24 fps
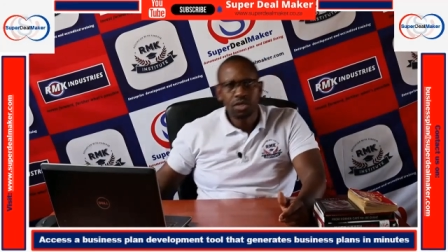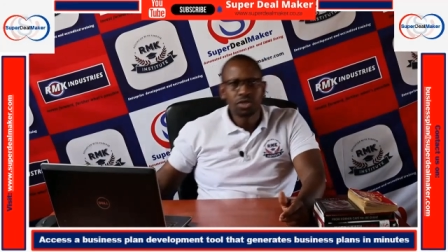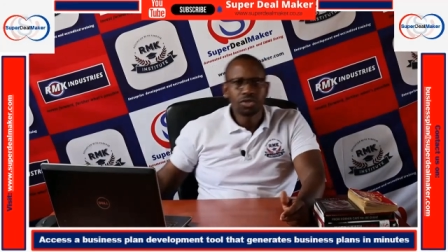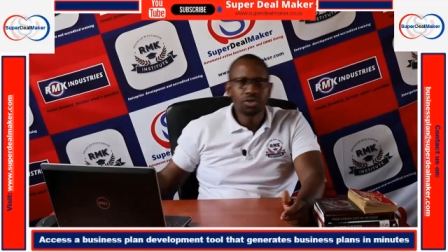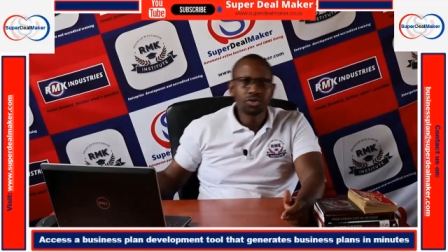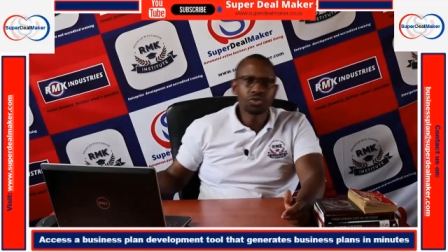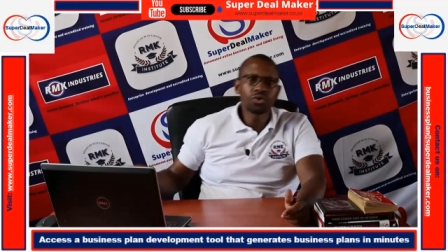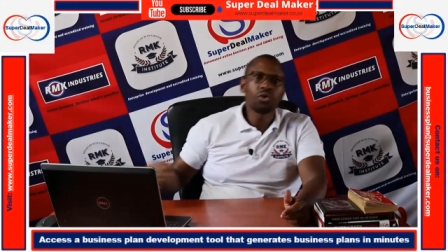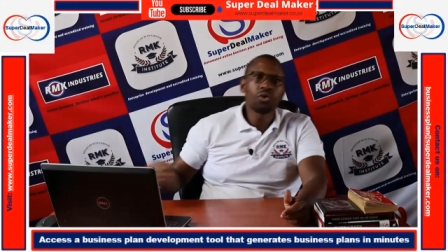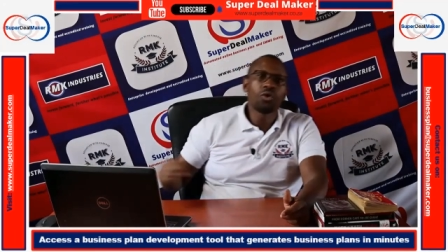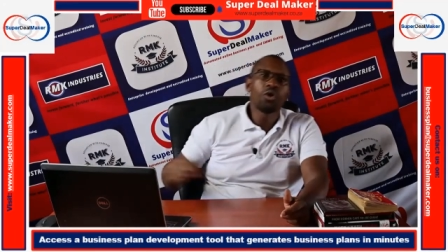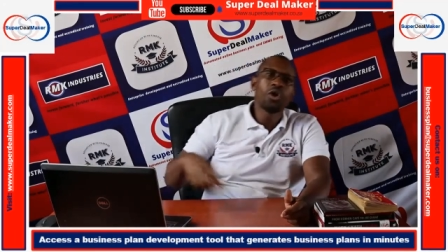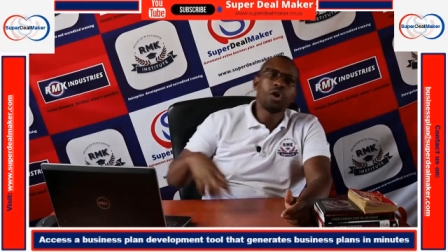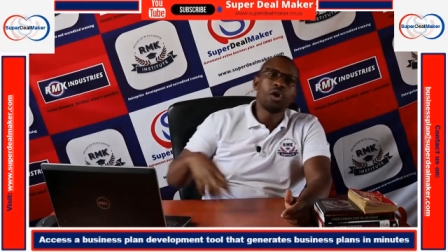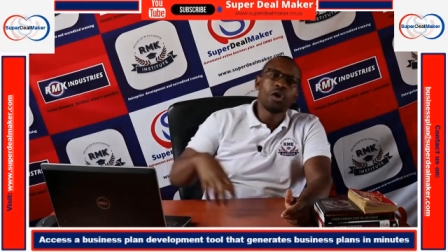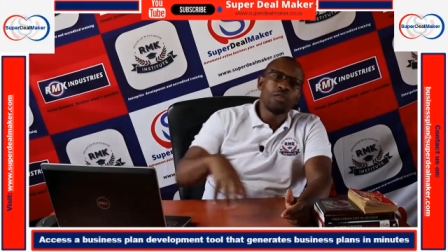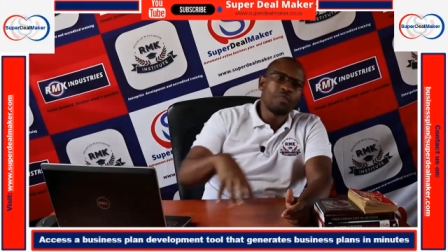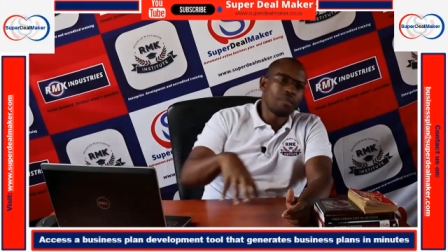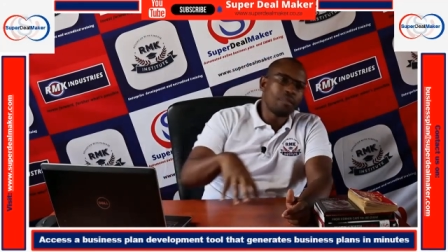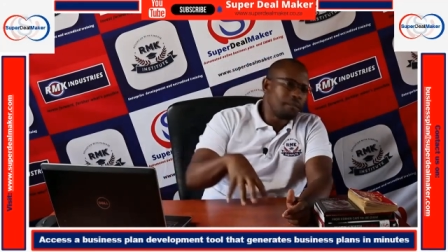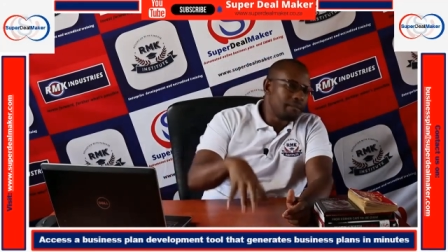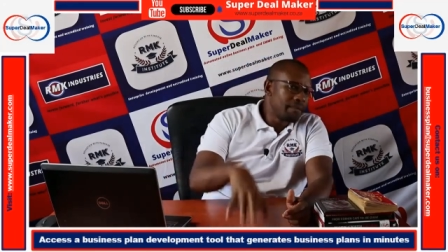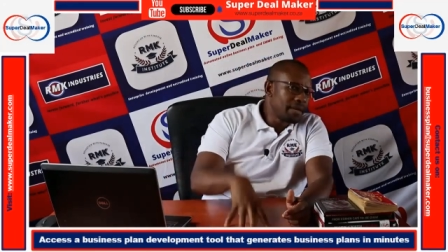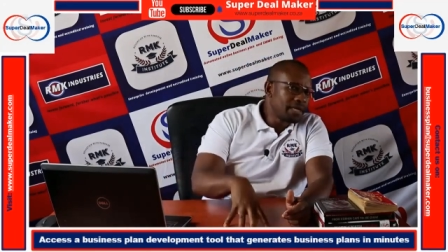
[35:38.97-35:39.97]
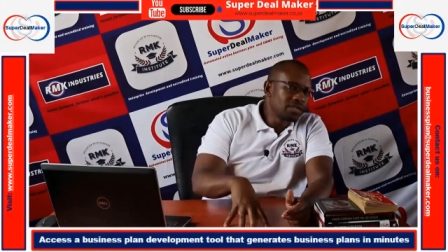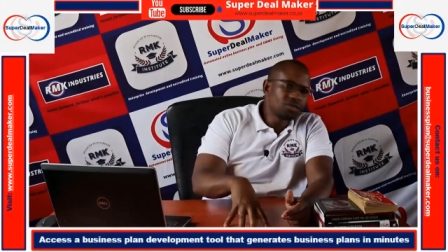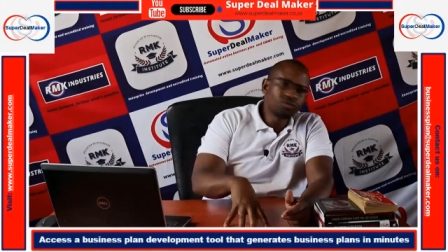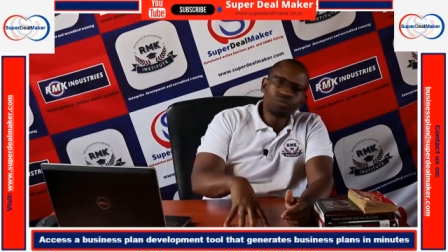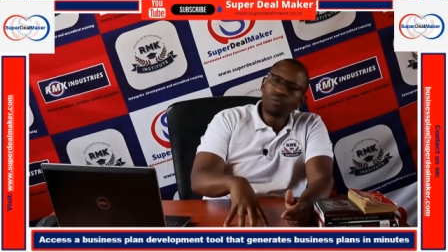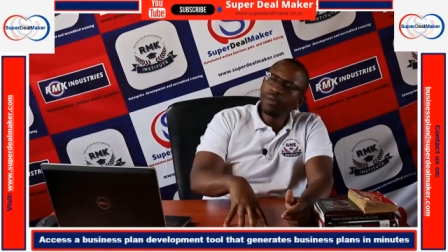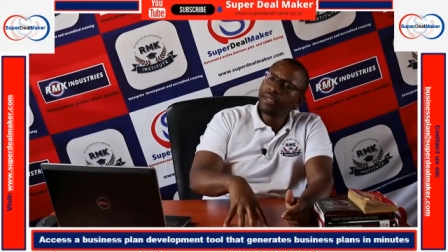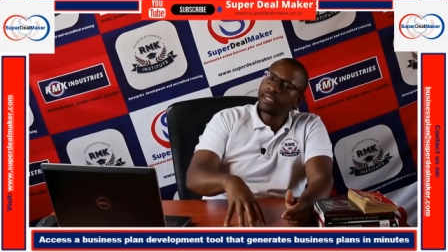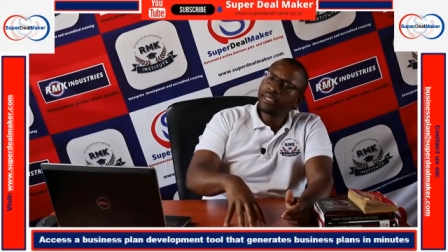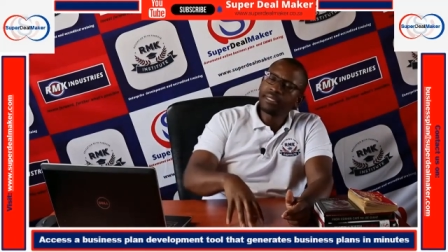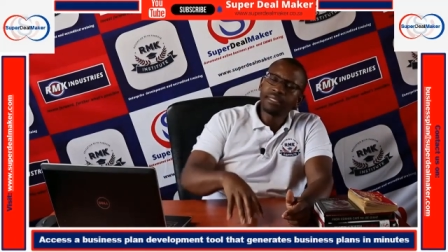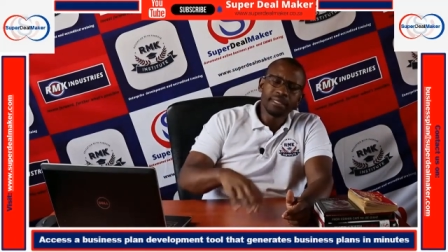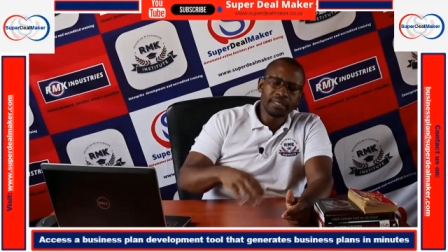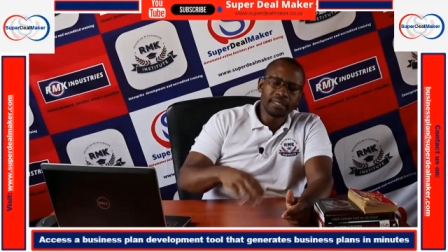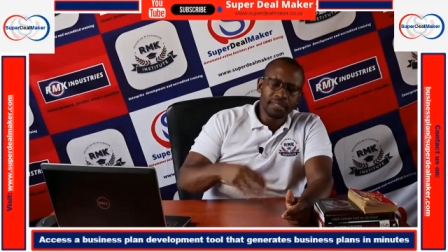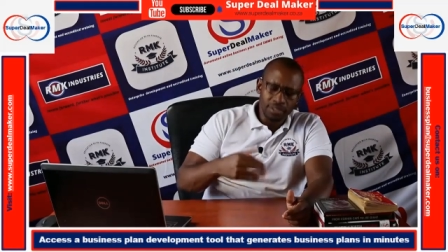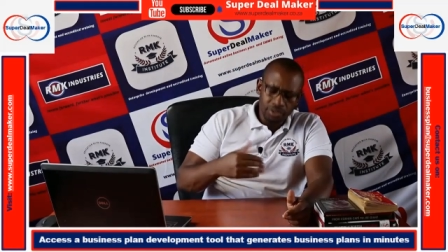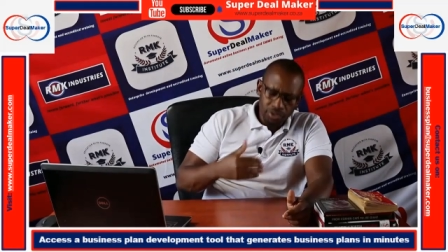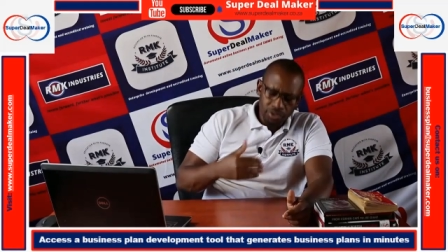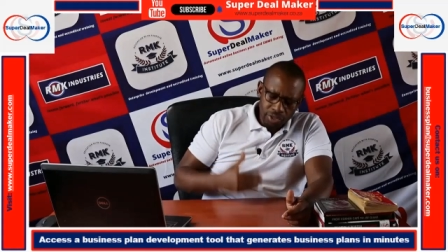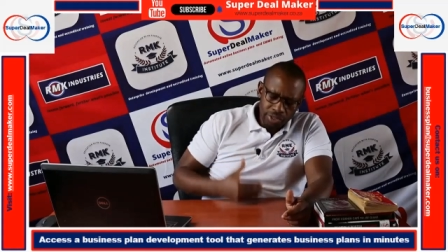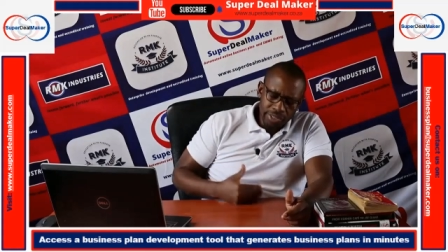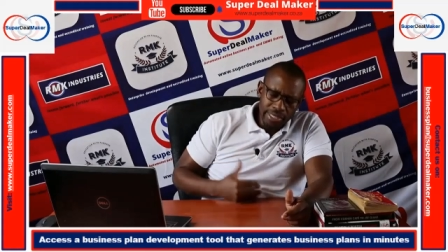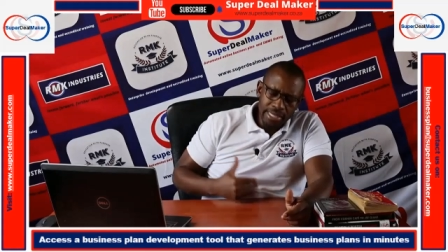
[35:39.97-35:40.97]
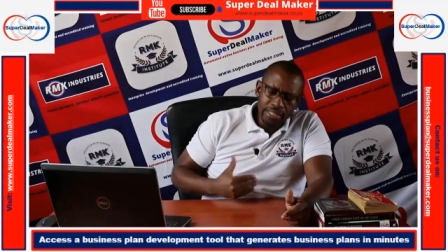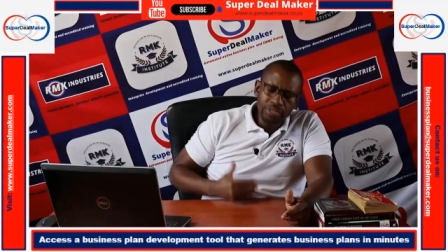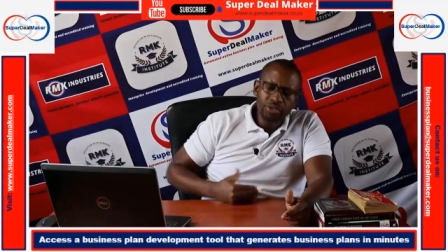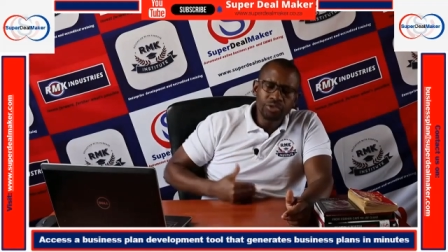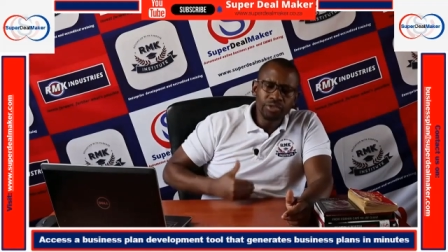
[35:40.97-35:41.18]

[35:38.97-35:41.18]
so the best way yes